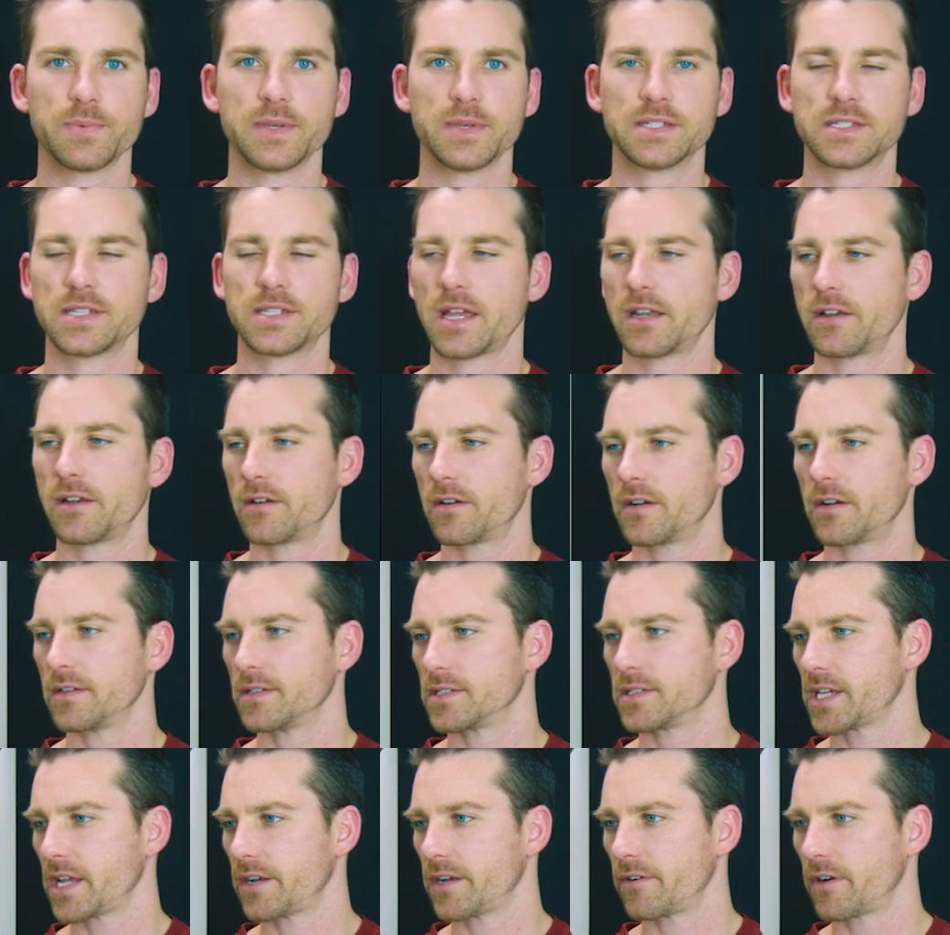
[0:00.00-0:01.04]
be
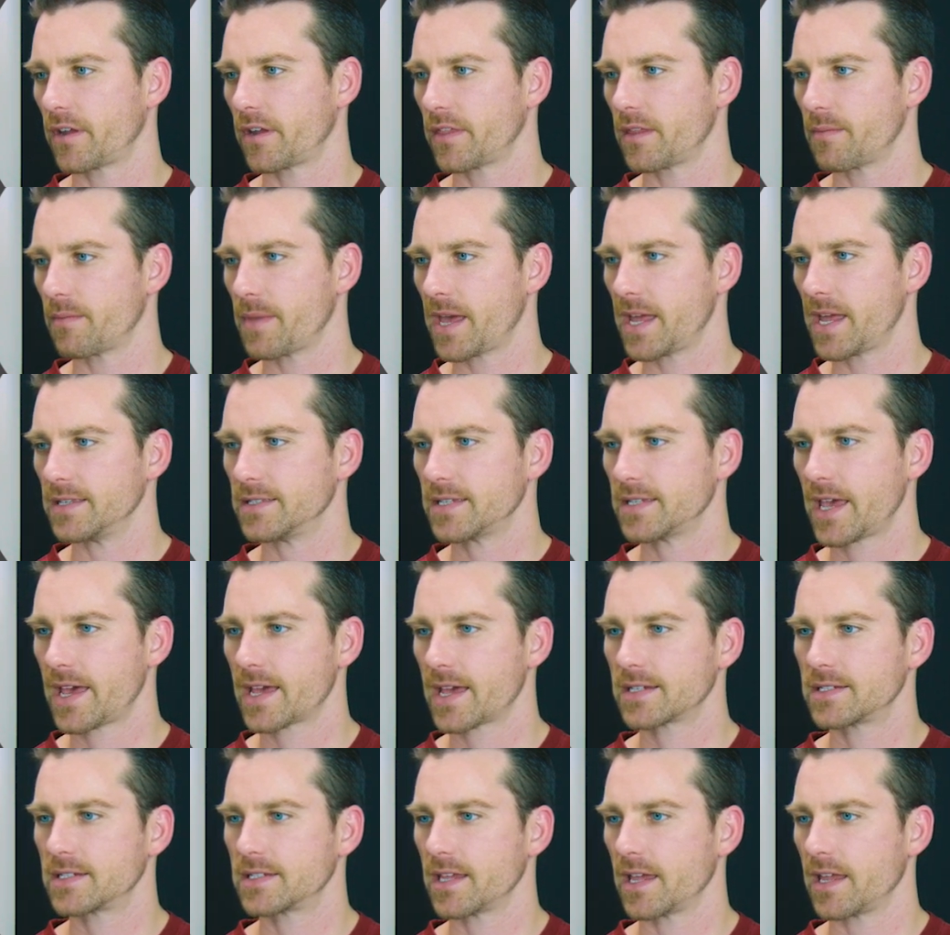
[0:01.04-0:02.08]
centered on the main
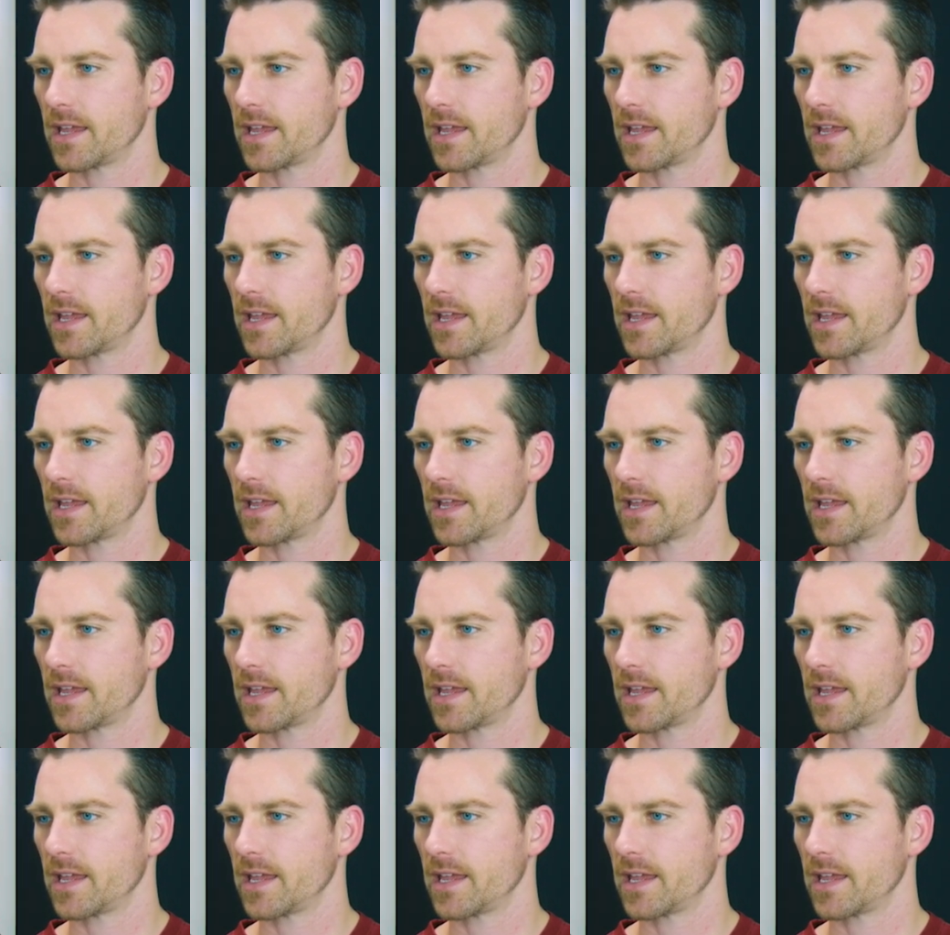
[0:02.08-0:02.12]
text